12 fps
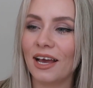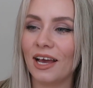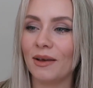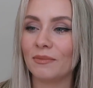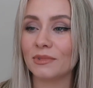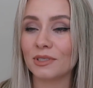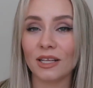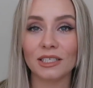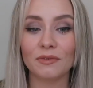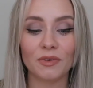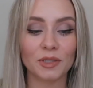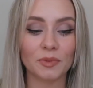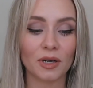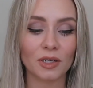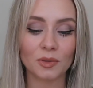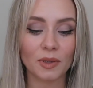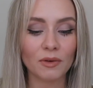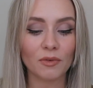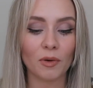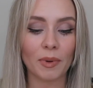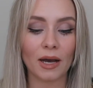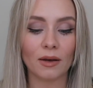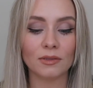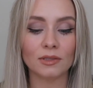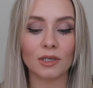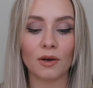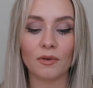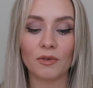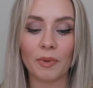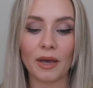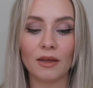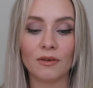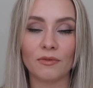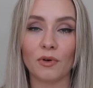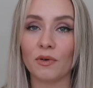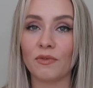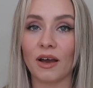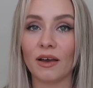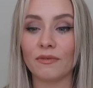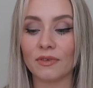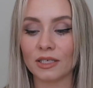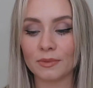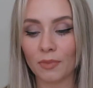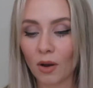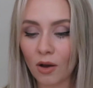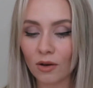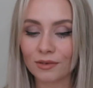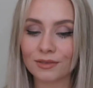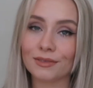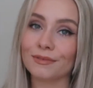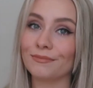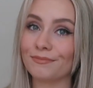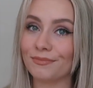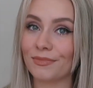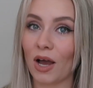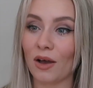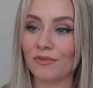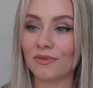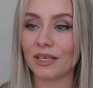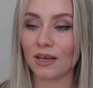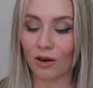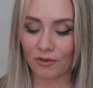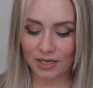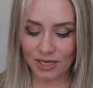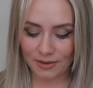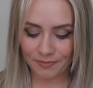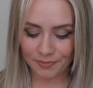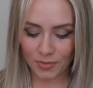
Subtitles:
So that's the first product, £24. So if you're paying £45 for this box, half of it already.